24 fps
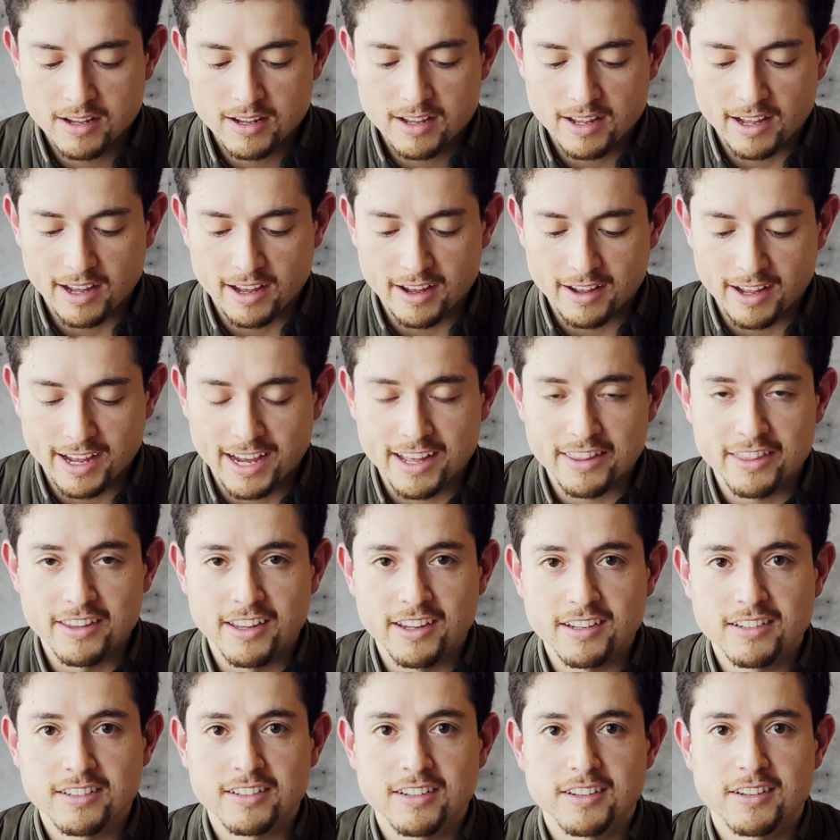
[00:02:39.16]
add this
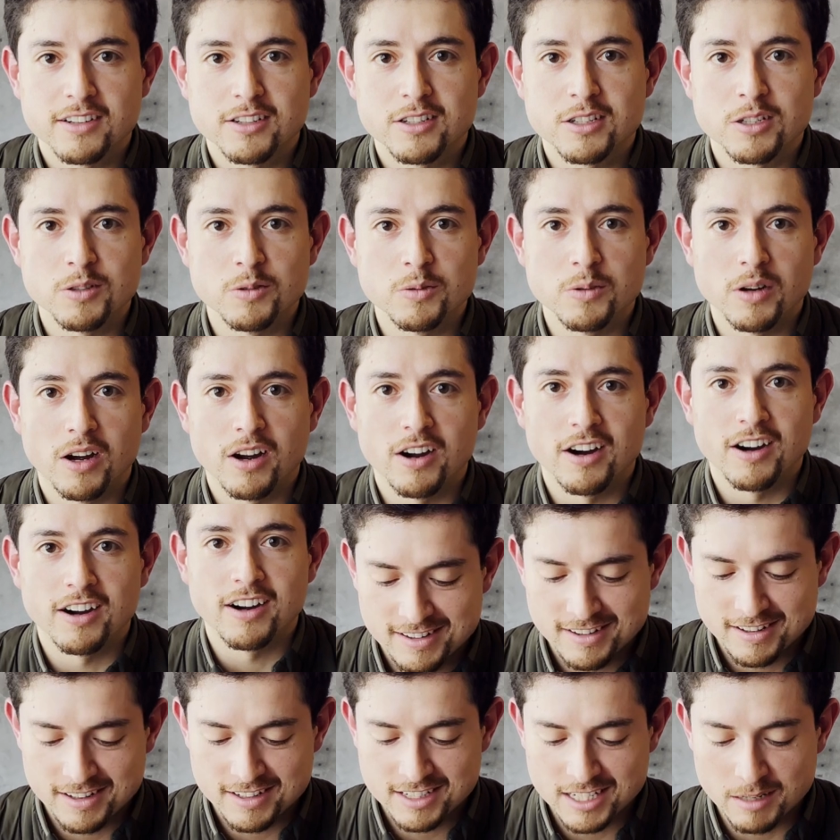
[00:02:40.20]
to our
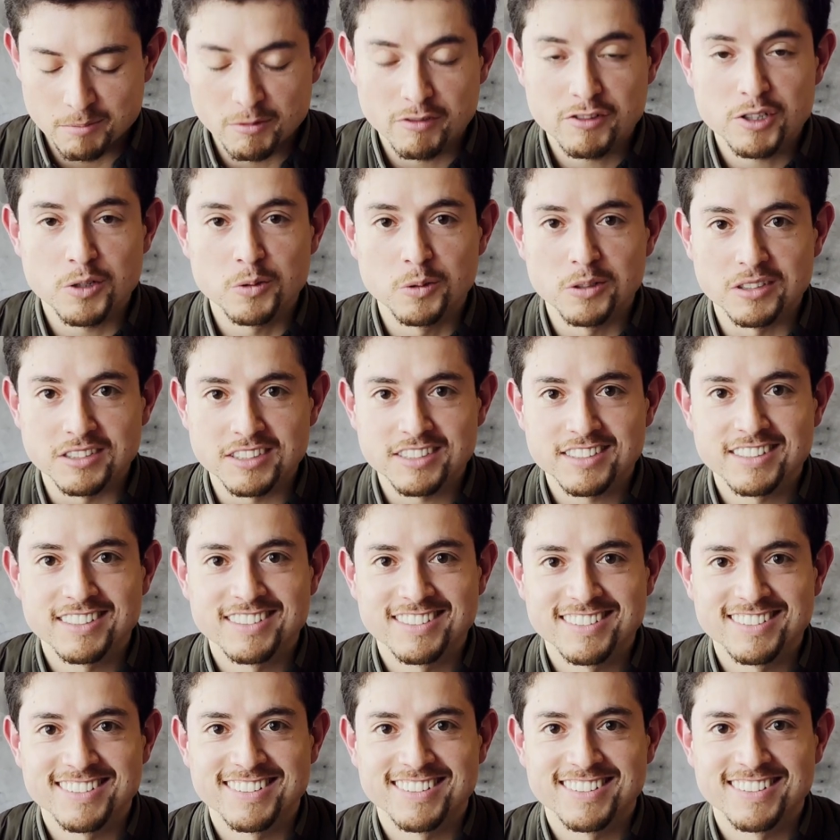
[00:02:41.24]
team of tools.
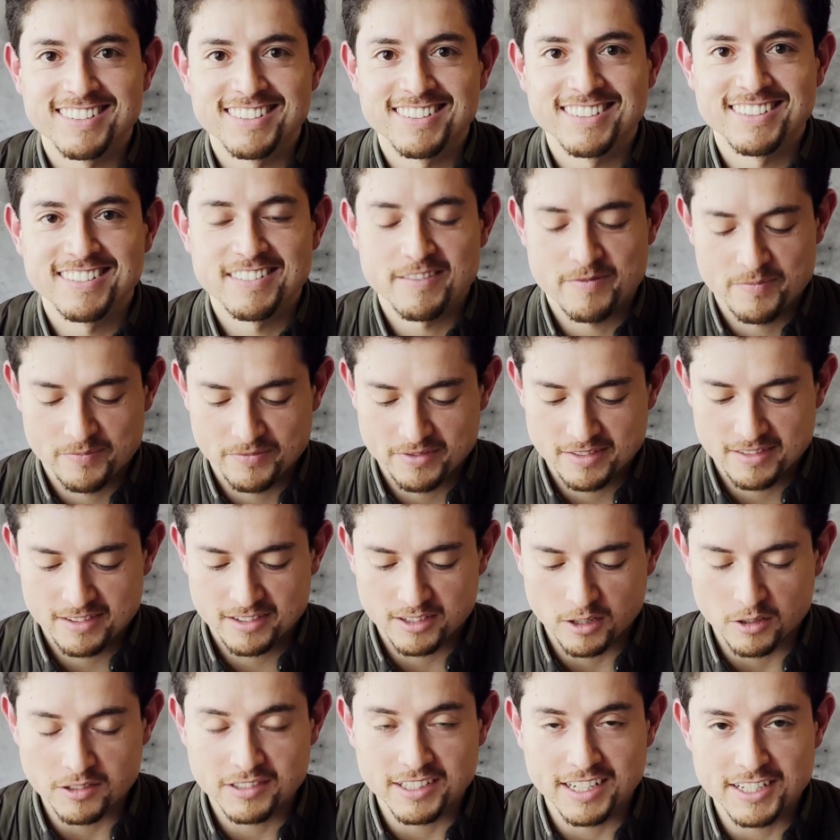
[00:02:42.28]
So
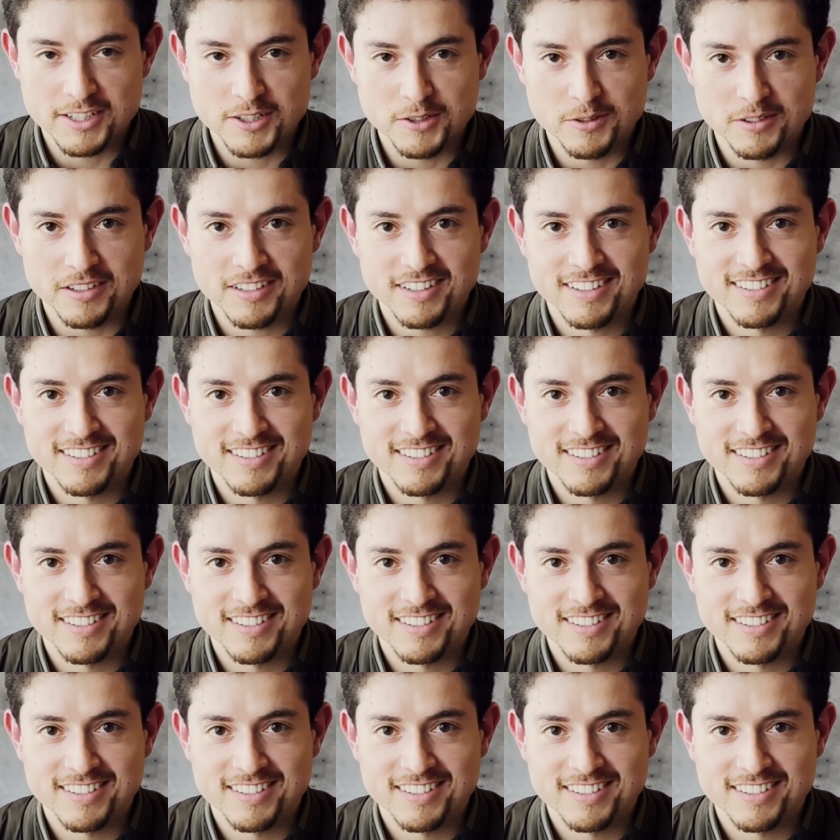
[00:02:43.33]
stay tuned.